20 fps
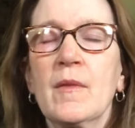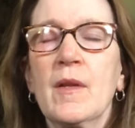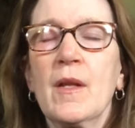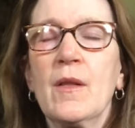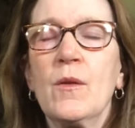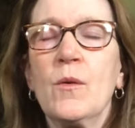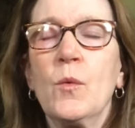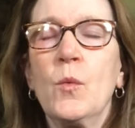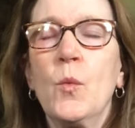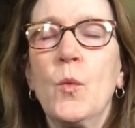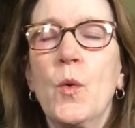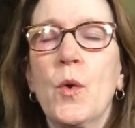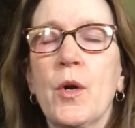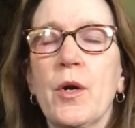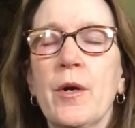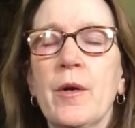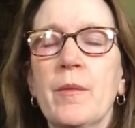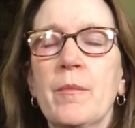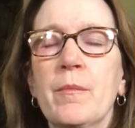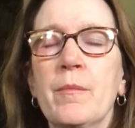and the
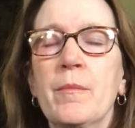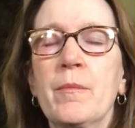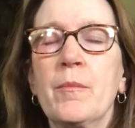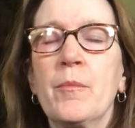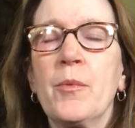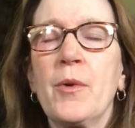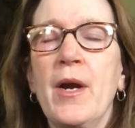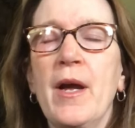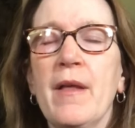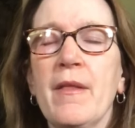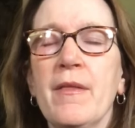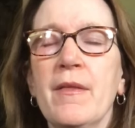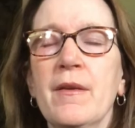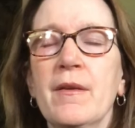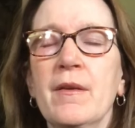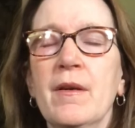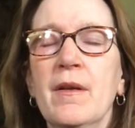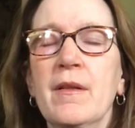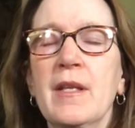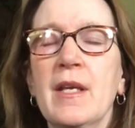warm breath
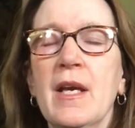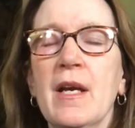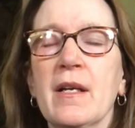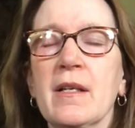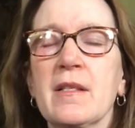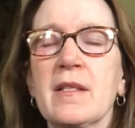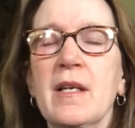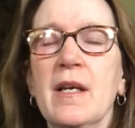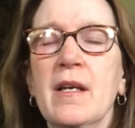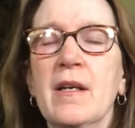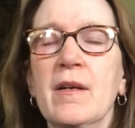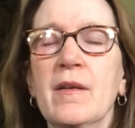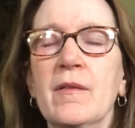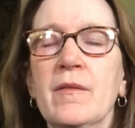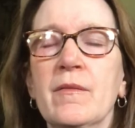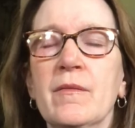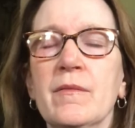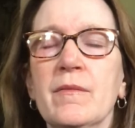on the exhale.